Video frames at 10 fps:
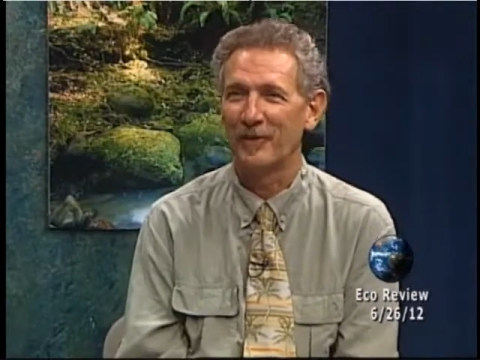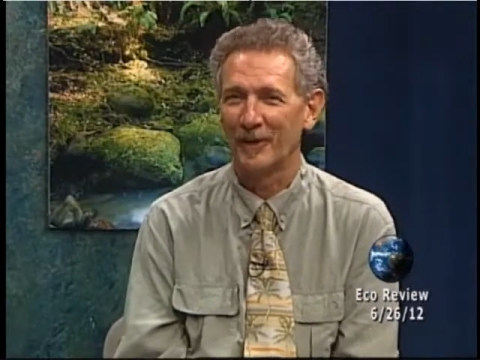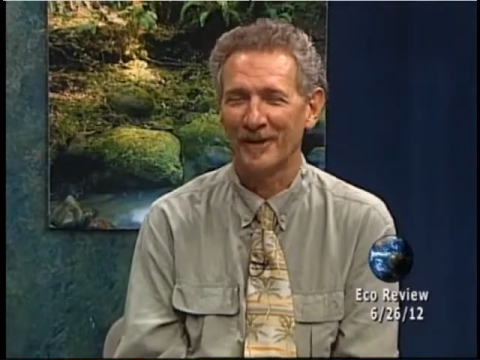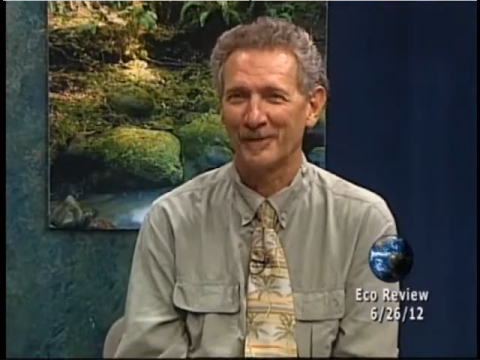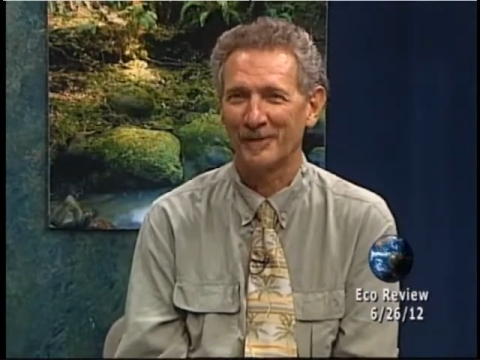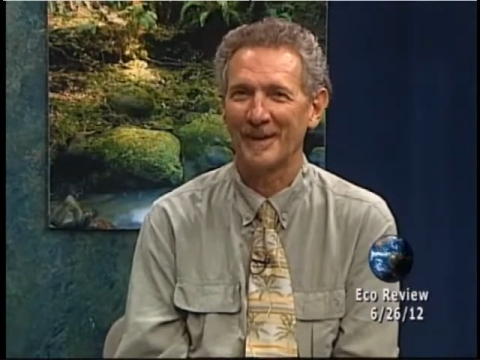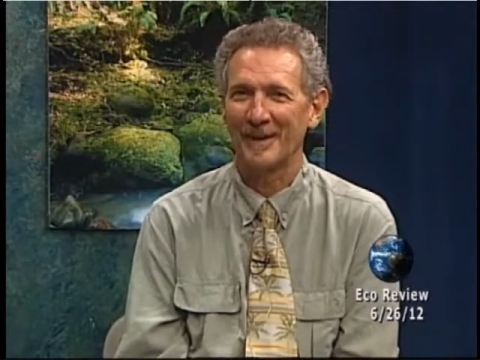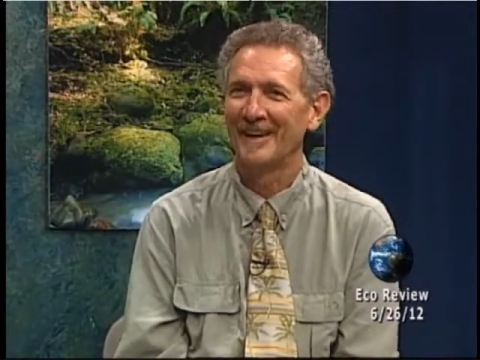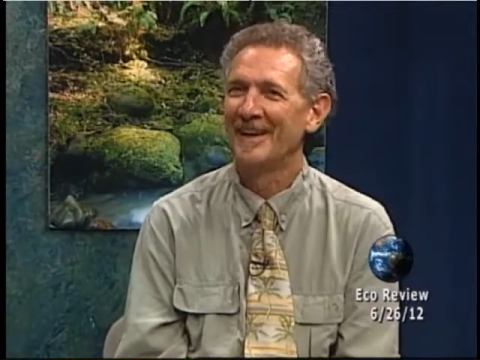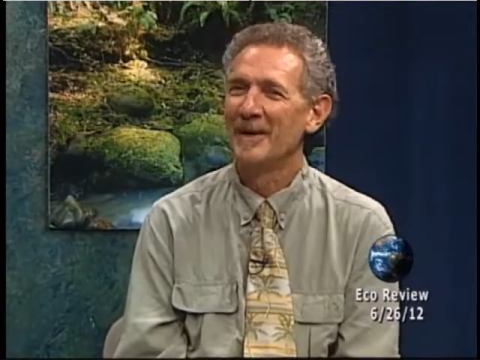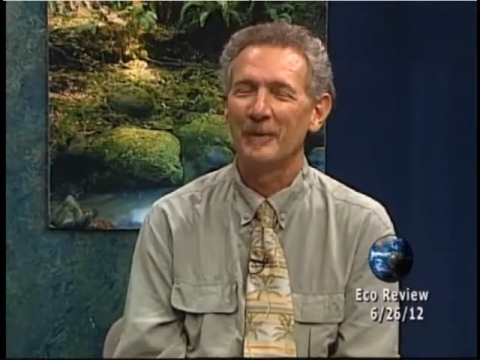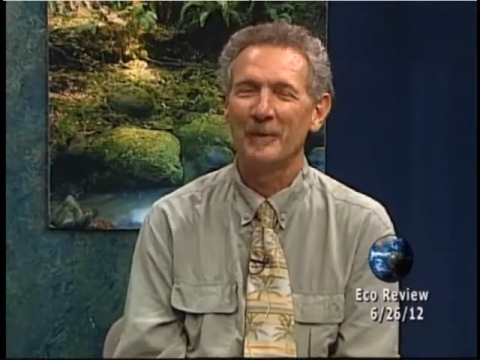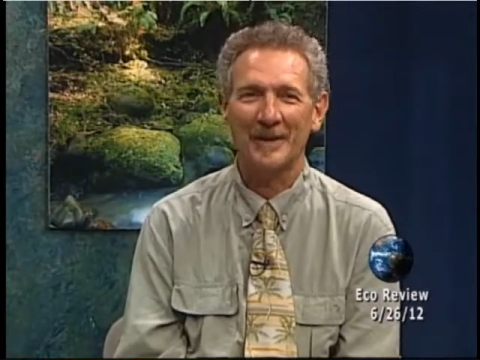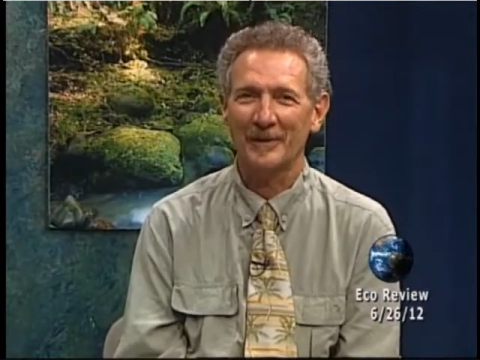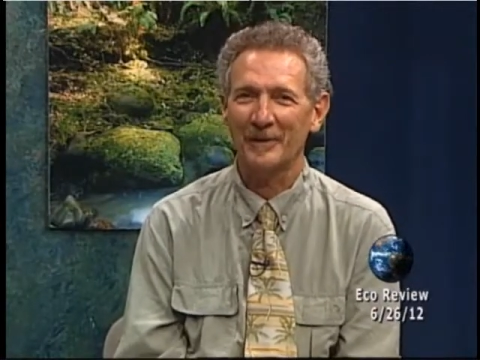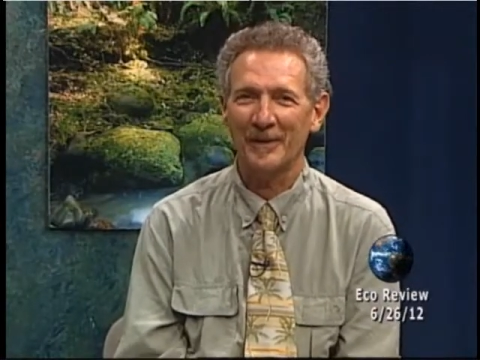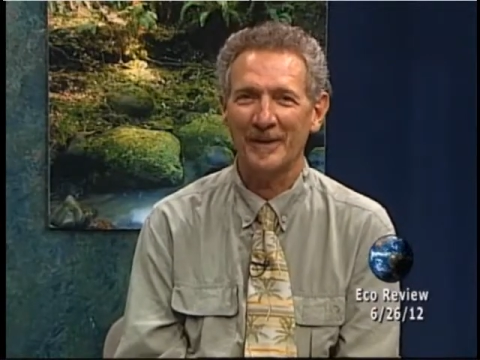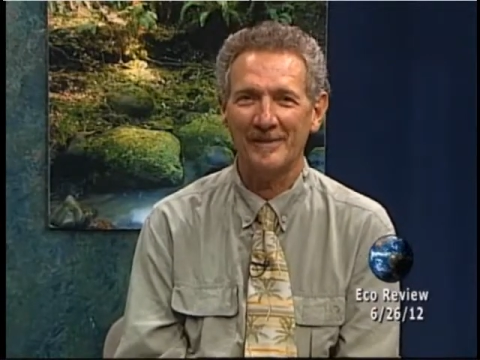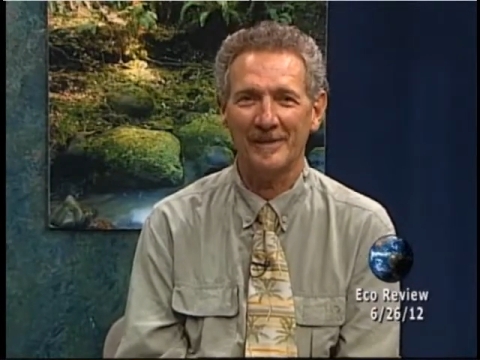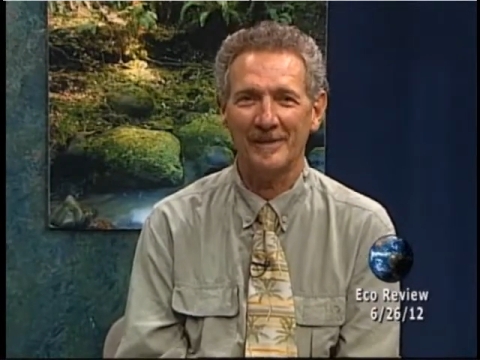for us, but what a
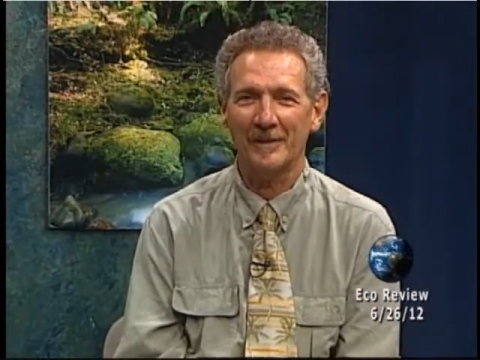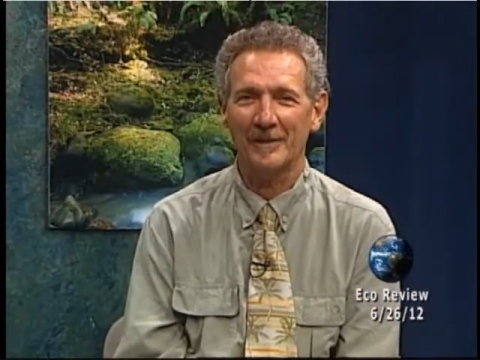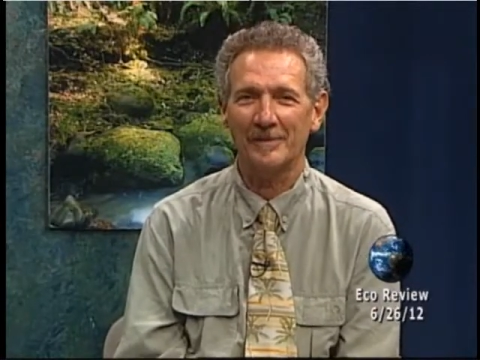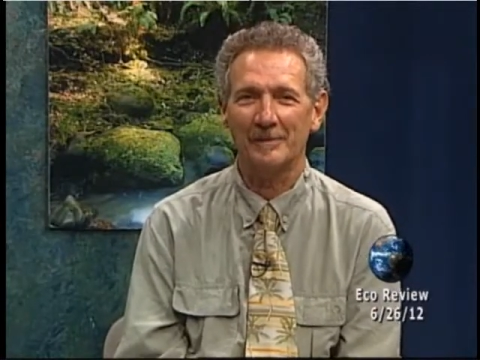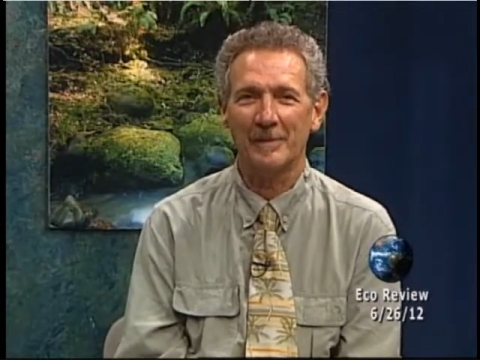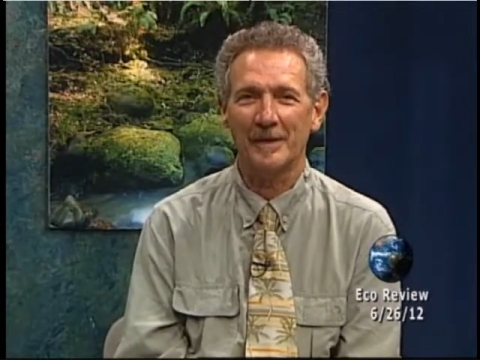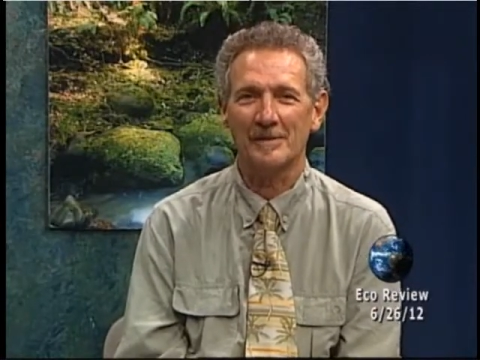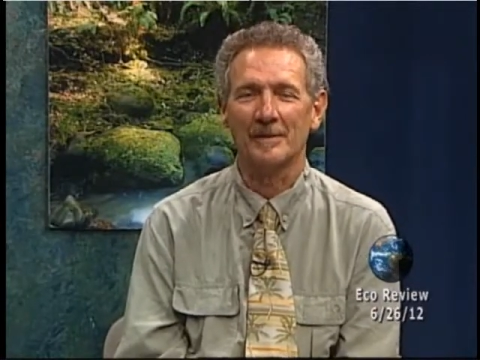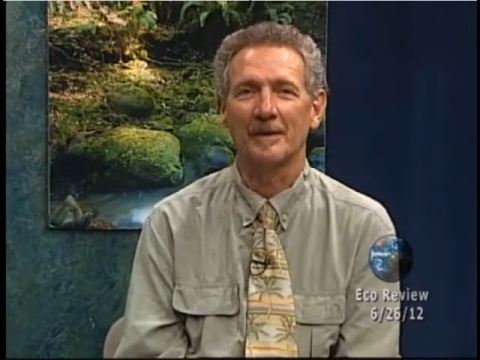crazy, crazy mess.